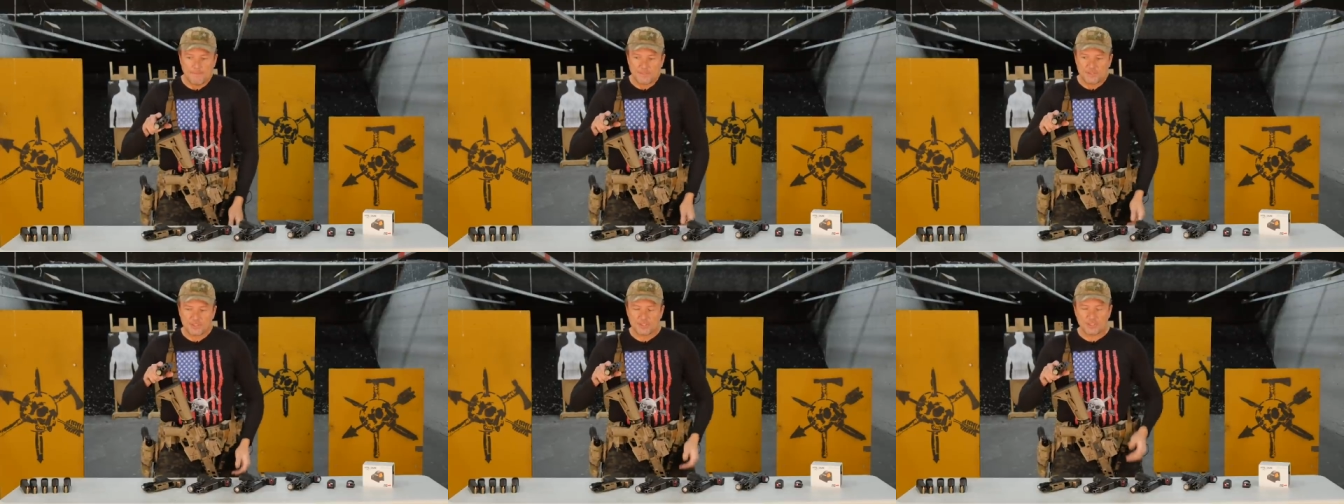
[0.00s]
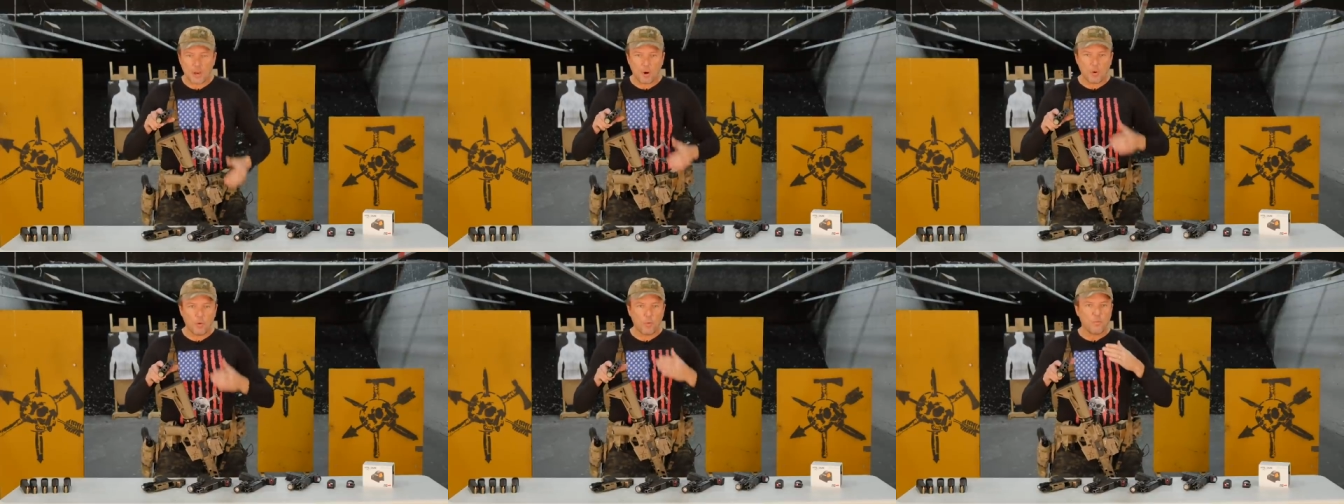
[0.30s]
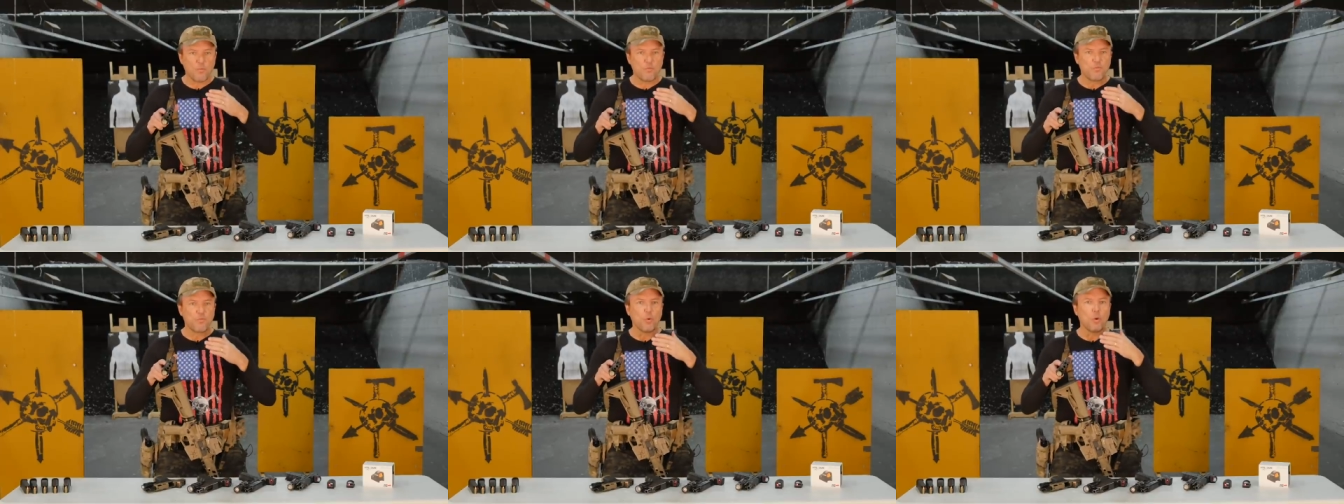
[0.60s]

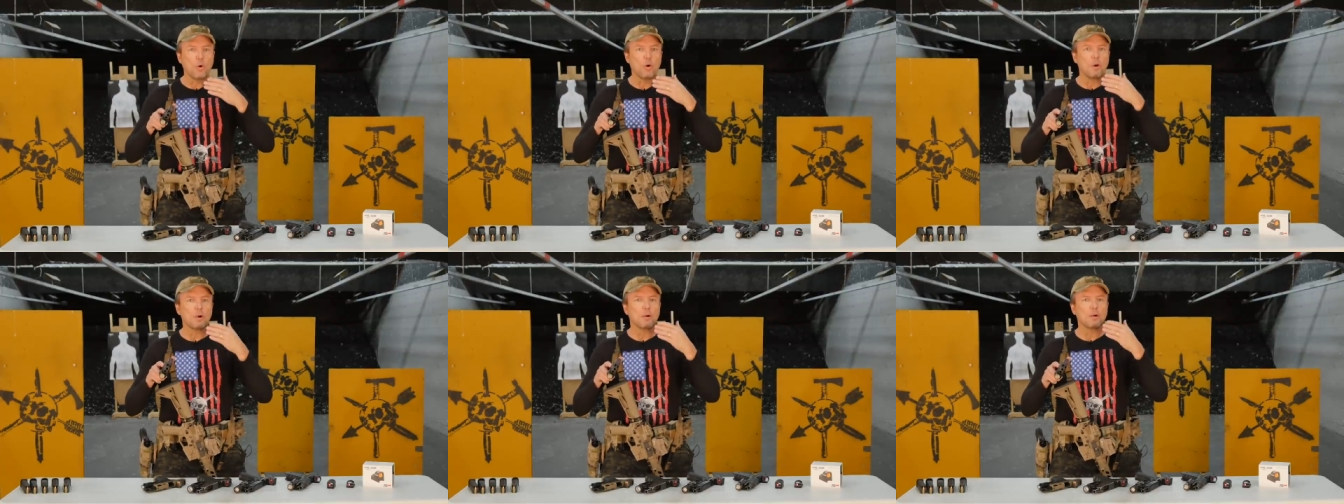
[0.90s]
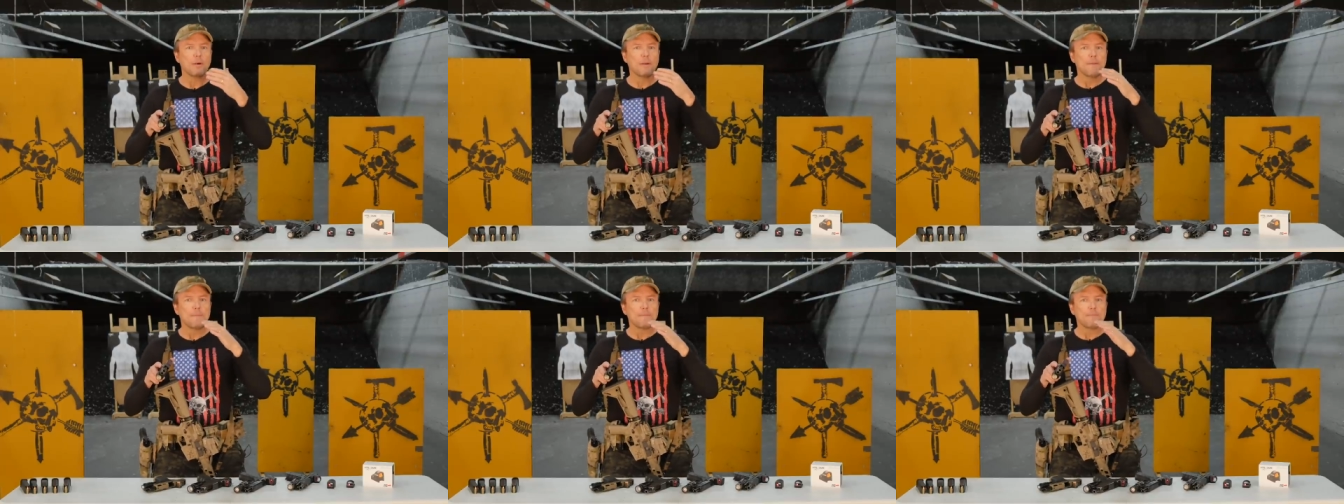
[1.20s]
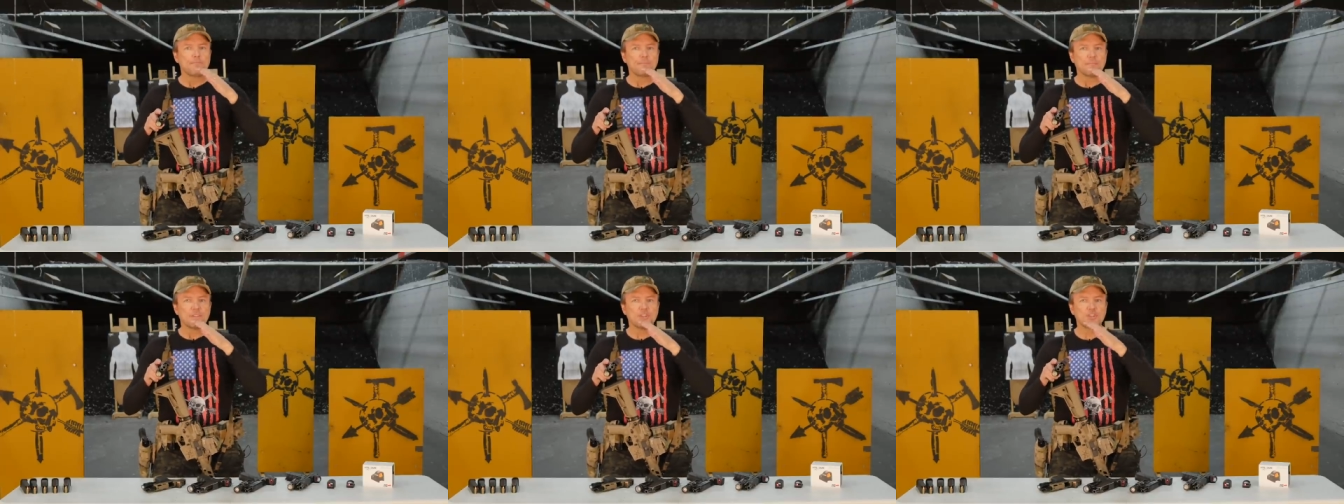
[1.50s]
So for
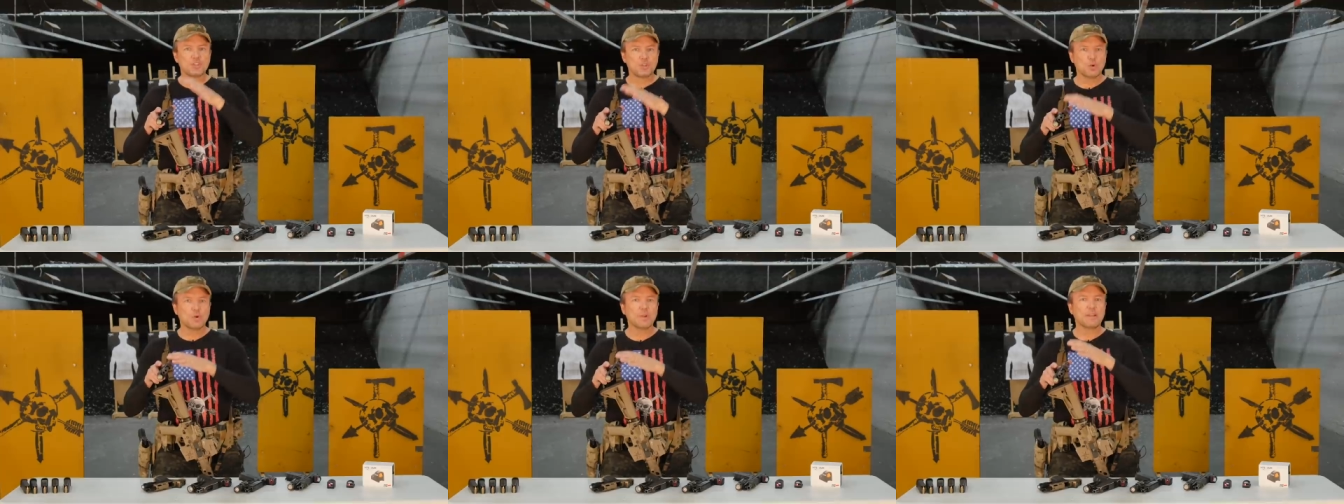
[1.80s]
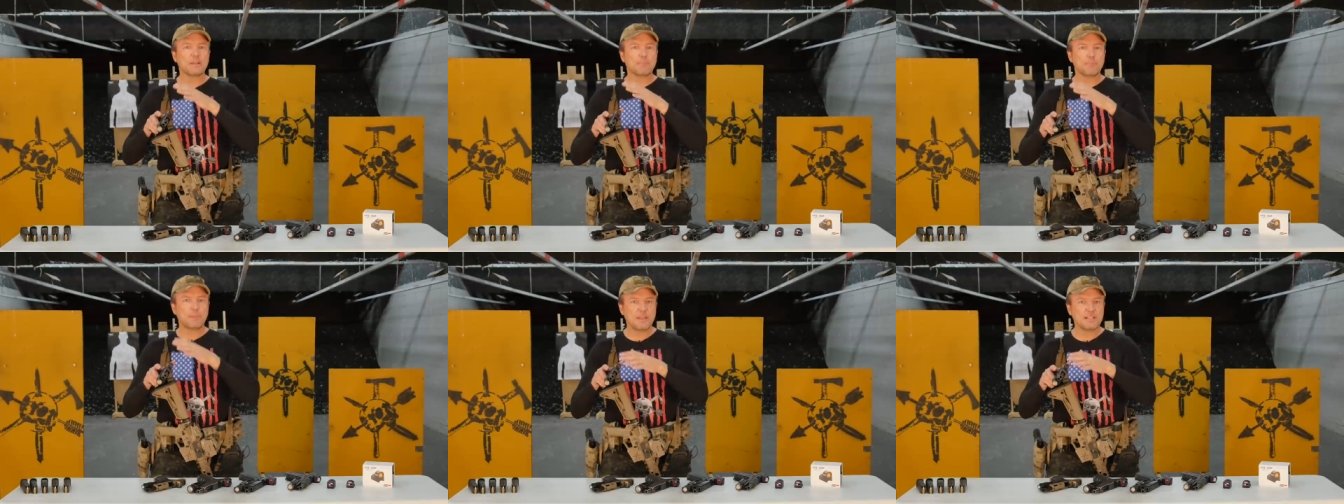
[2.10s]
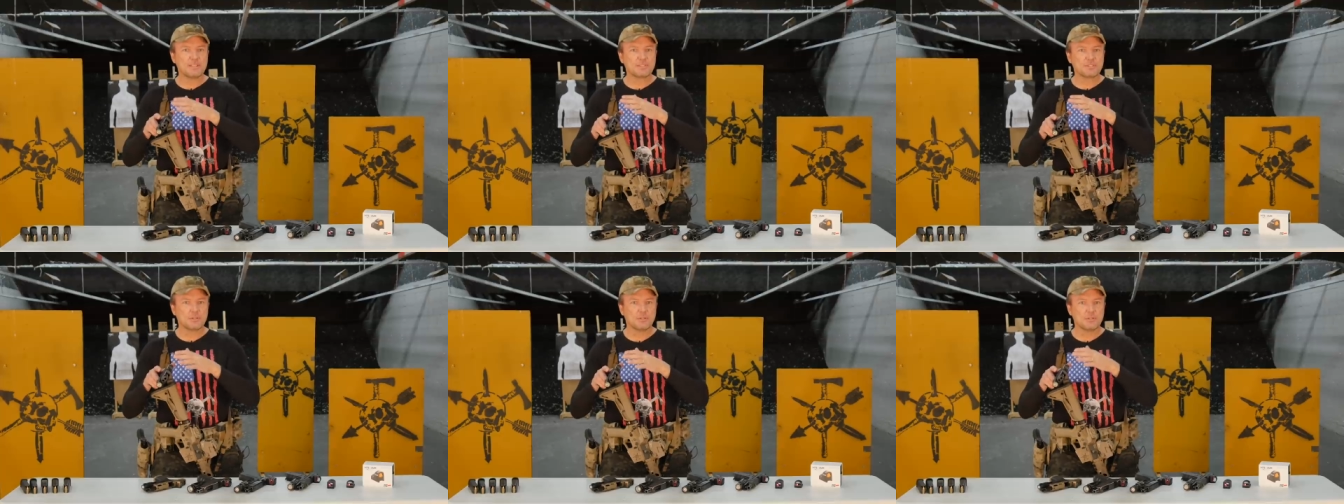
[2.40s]
shooting
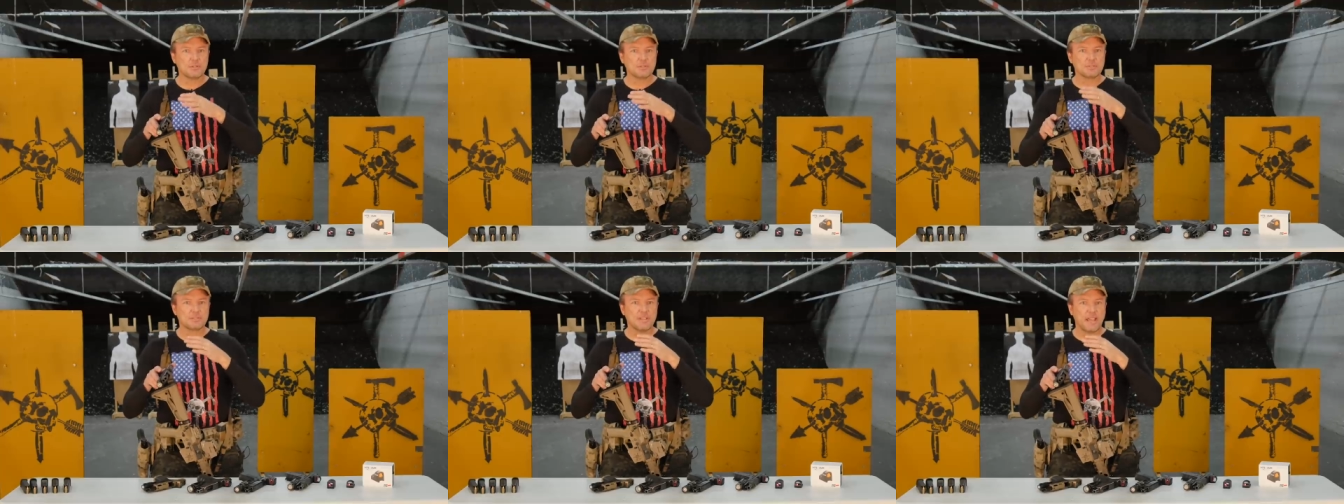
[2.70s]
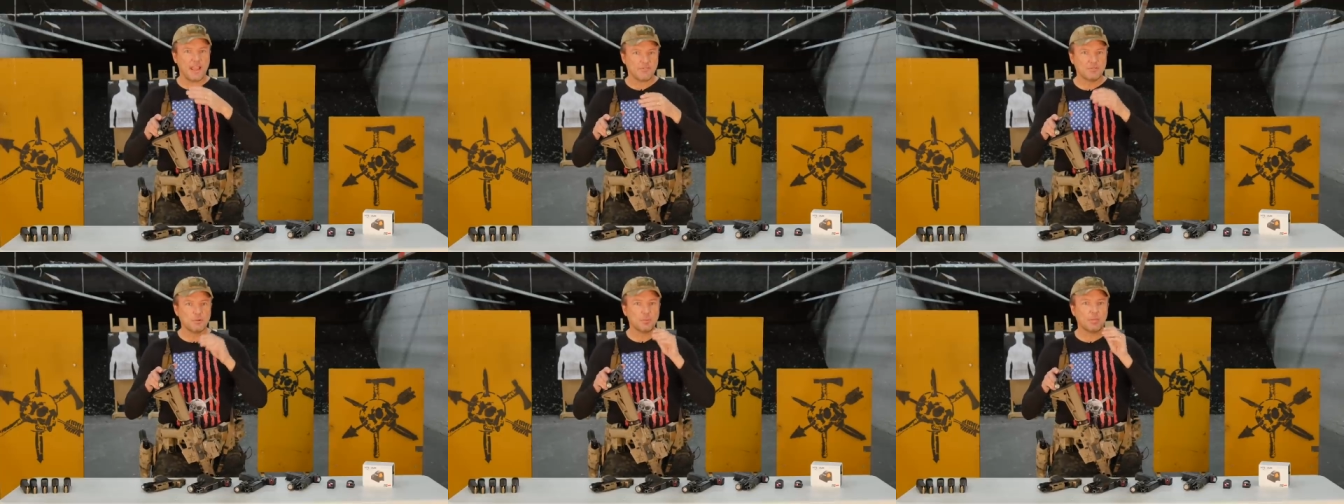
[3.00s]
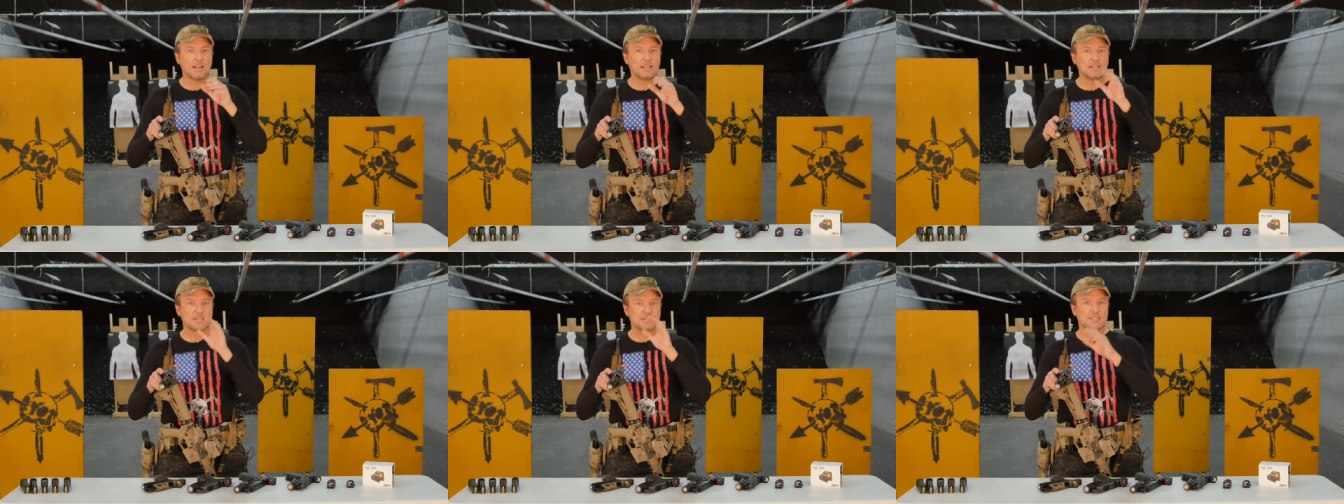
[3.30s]
pistols,
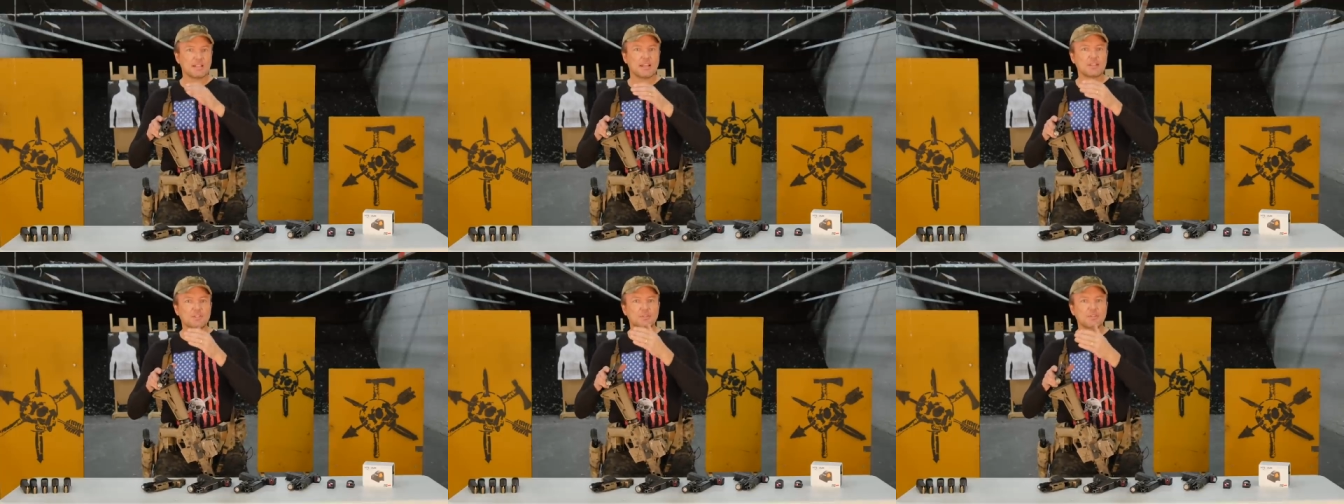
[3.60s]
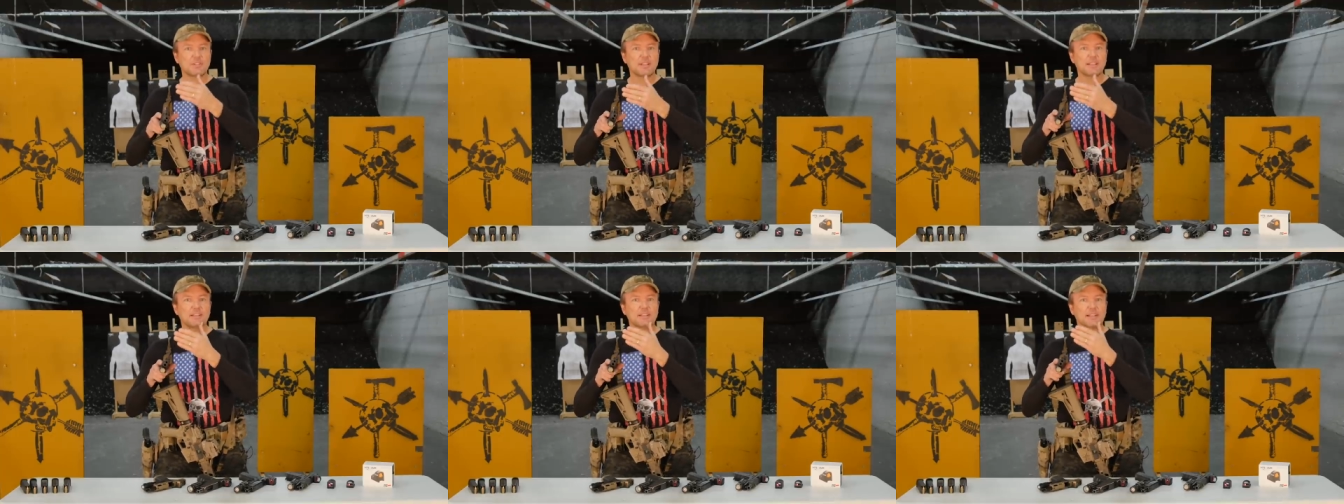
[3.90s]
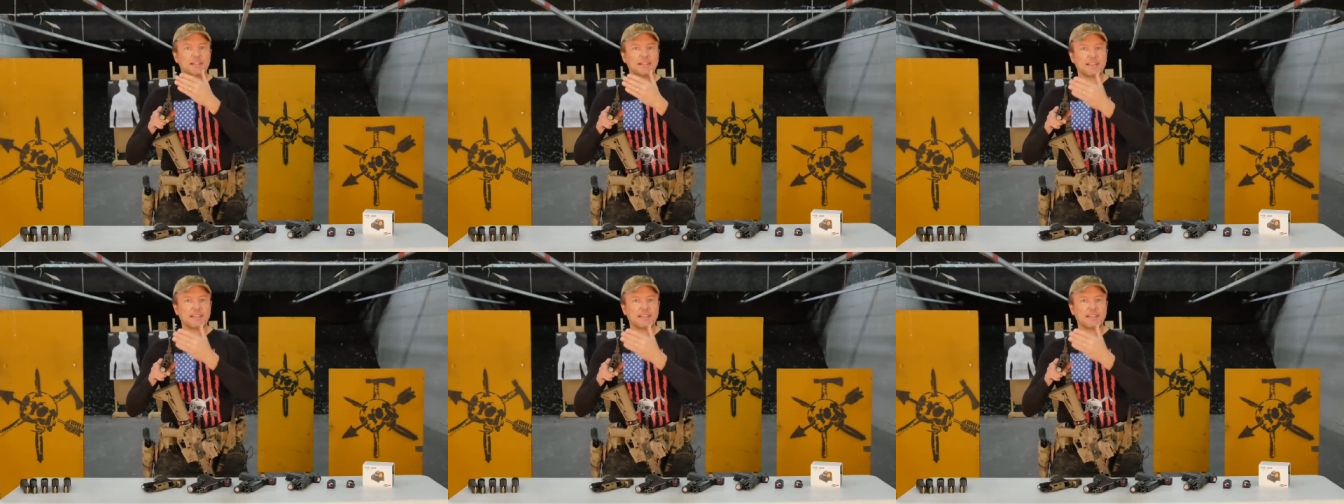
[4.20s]
everybody says you need to